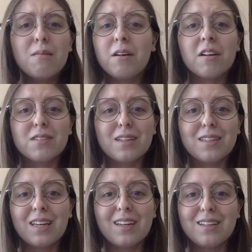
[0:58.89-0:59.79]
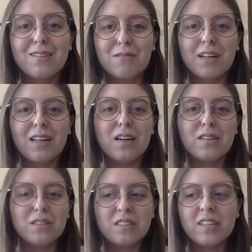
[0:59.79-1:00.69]
because I didn't really
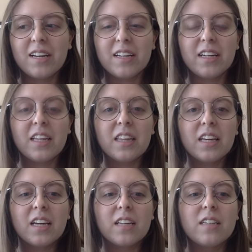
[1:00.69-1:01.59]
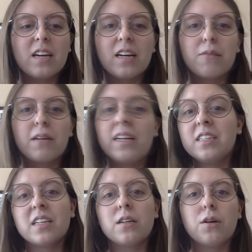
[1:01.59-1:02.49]
understand anything and I really
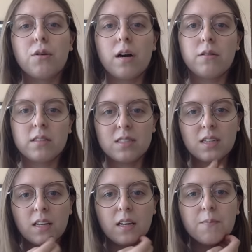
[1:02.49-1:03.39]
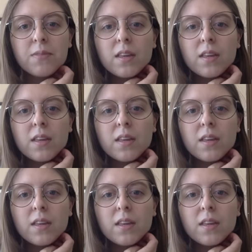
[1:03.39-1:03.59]
didn't know how to study